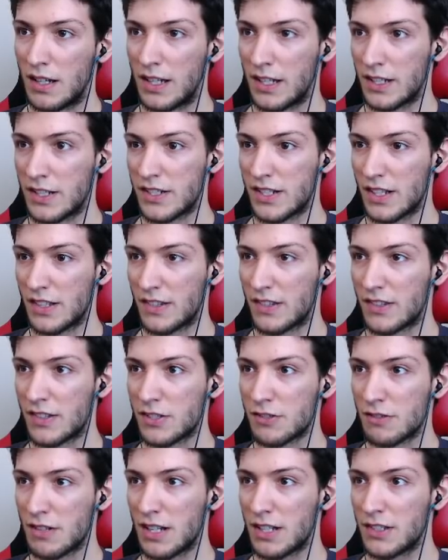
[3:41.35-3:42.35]
I just
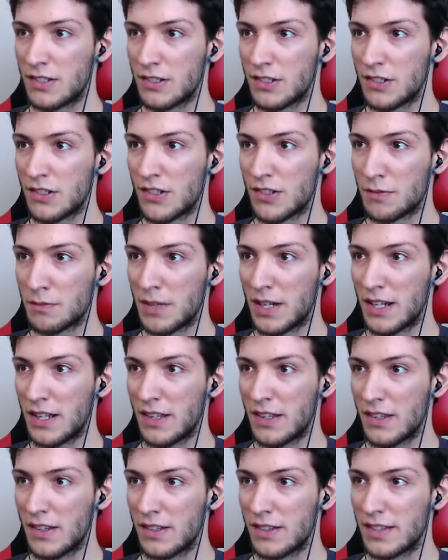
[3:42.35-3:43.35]
try to use
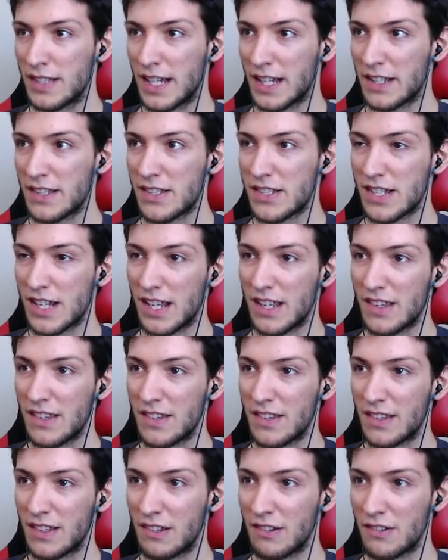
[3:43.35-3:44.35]
my next
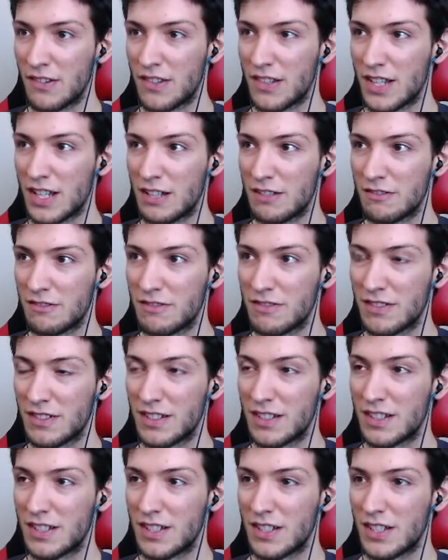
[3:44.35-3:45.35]
chance. I also have
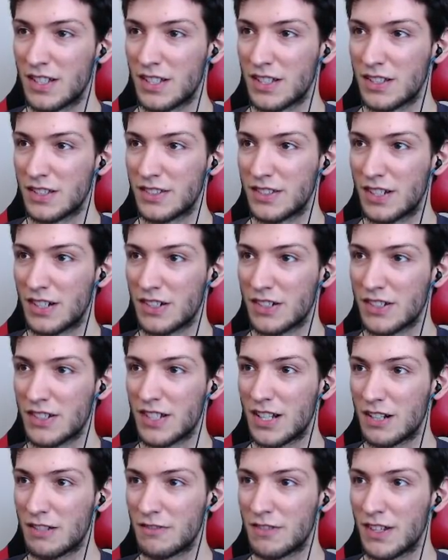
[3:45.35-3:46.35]
Dark
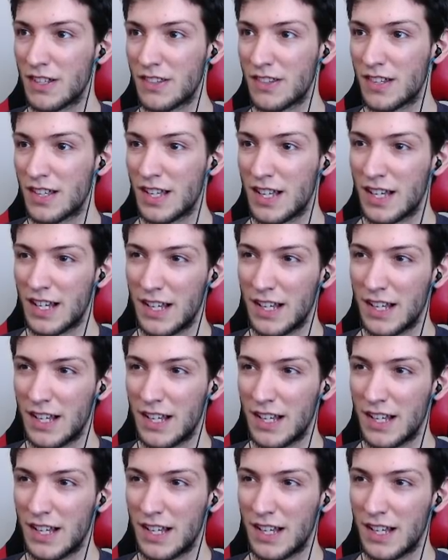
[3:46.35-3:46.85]
Harvest.